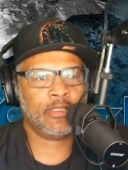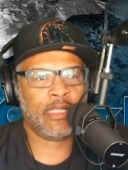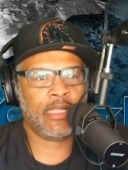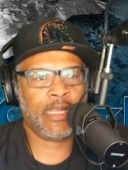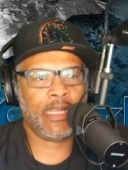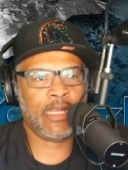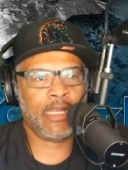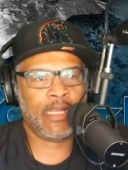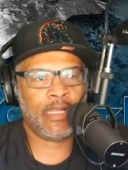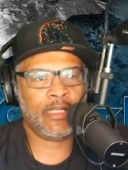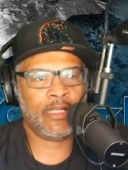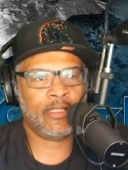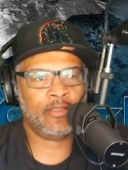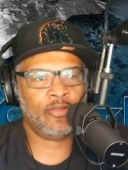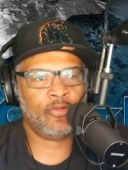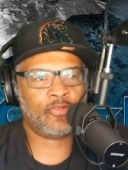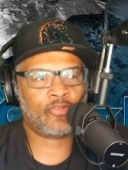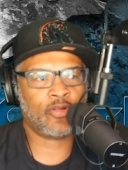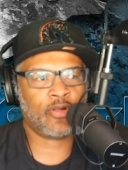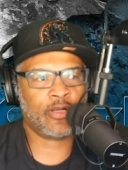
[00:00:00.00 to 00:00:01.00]
and
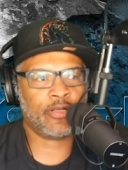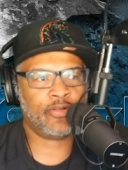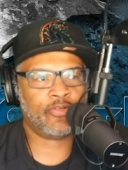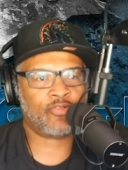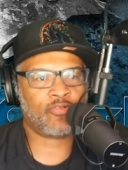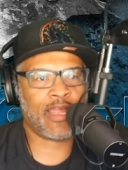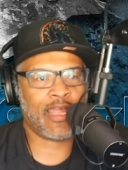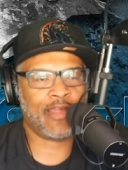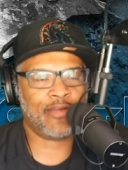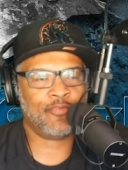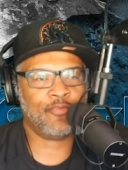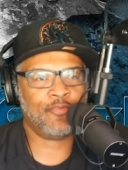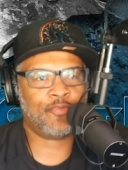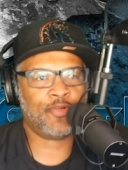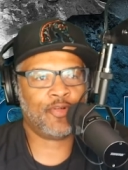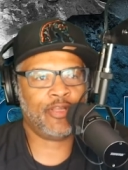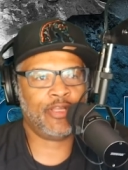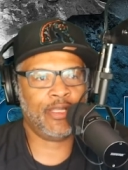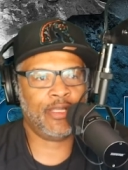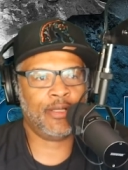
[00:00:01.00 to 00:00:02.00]
you started driving
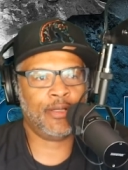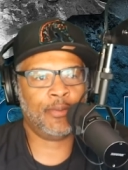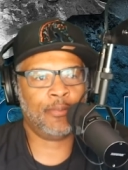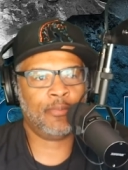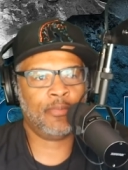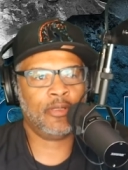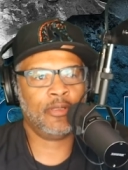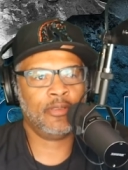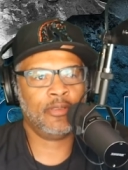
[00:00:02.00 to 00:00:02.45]
for them.